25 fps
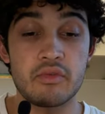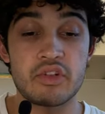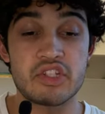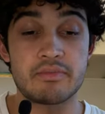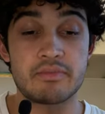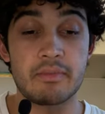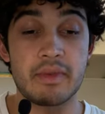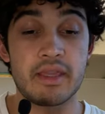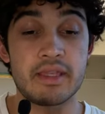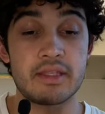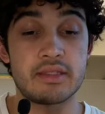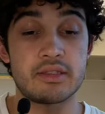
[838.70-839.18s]

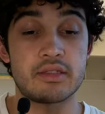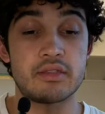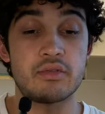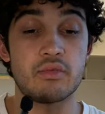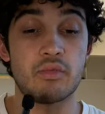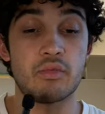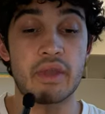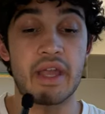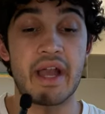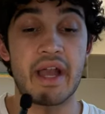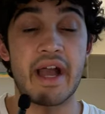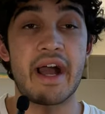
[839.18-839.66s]
which means
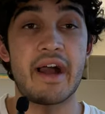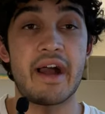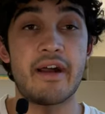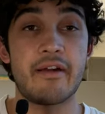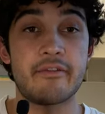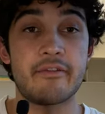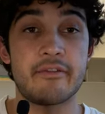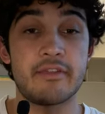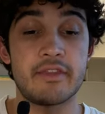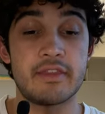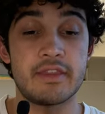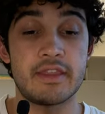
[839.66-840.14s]
we
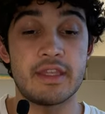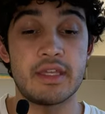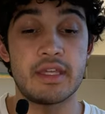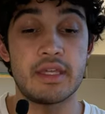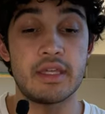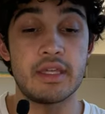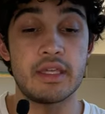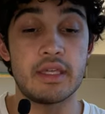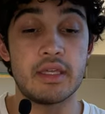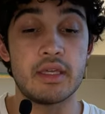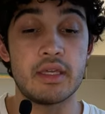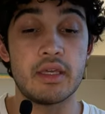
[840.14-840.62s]
have
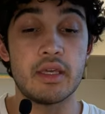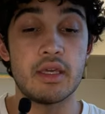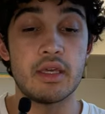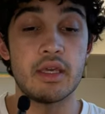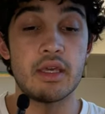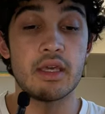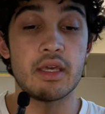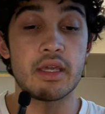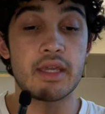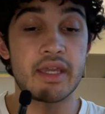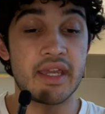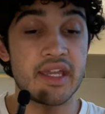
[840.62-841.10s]
the
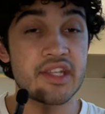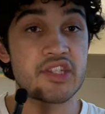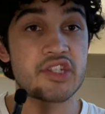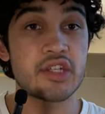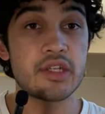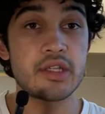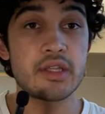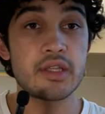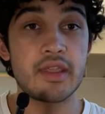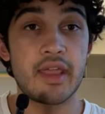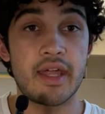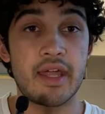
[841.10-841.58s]

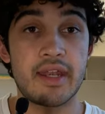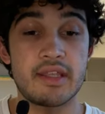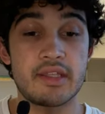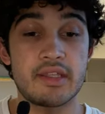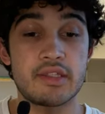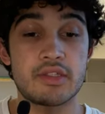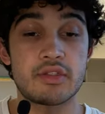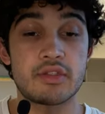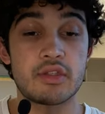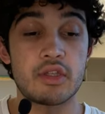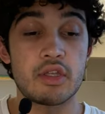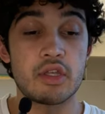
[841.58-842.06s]
kitchen that
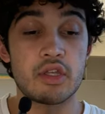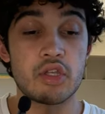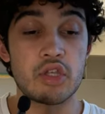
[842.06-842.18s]
is